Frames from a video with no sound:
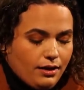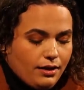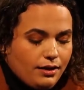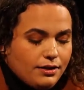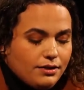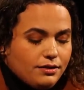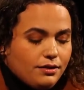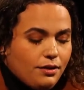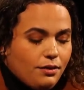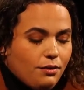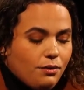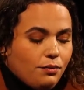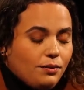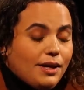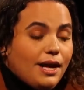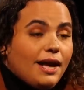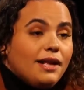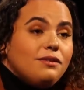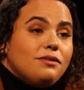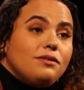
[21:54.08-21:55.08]
So
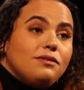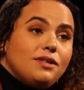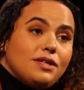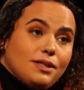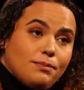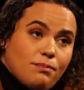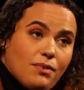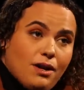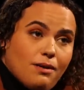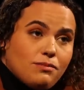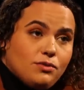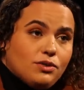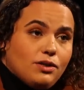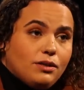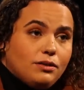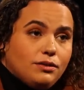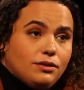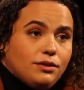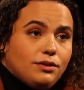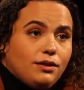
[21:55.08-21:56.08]
we entered this bomb
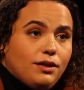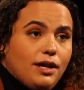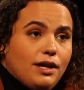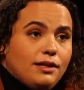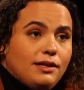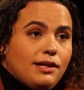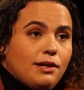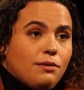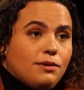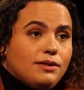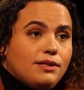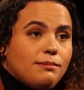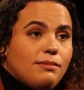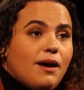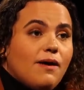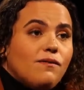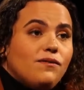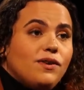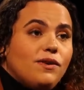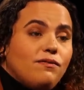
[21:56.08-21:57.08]
shelter and there was
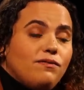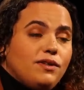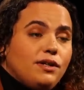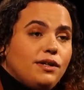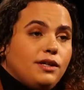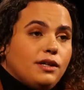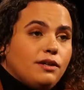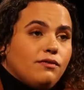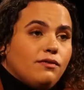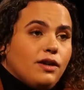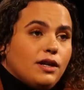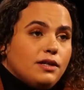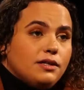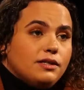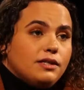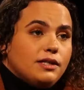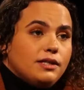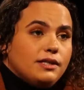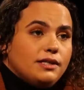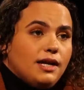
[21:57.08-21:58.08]
about 15 of
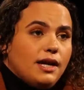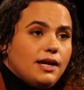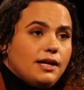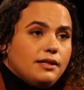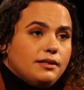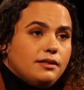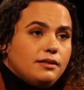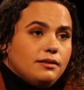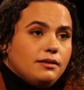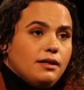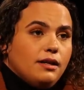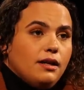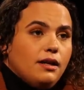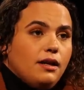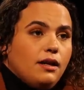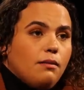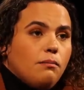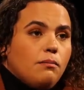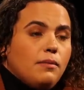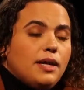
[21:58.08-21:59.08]
us inside,
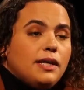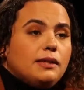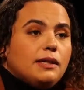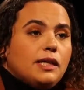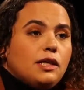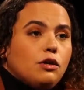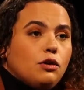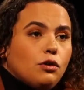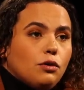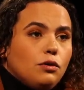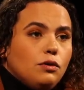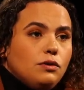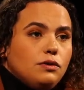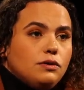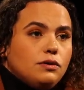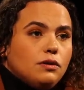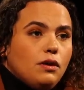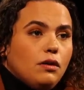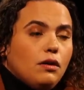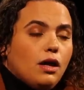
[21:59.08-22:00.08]
mainly
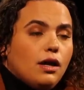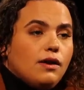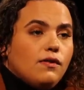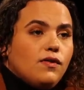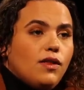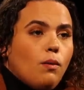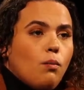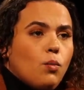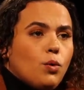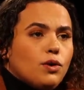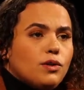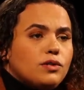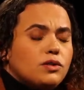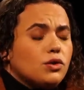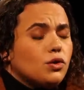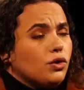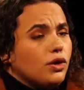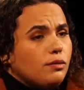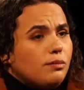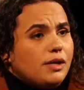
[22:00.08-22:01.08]
girls. A lot of them were
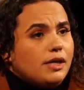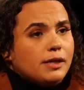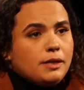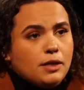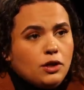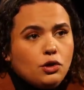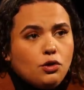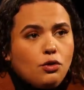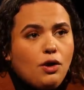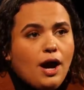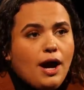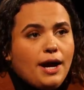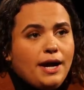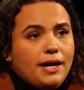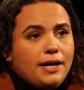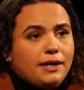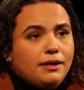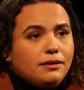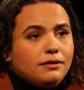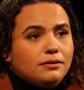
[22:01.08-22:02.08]
screaming and
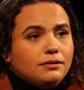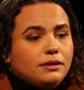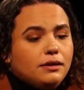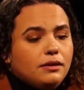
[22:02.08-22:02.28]
crying,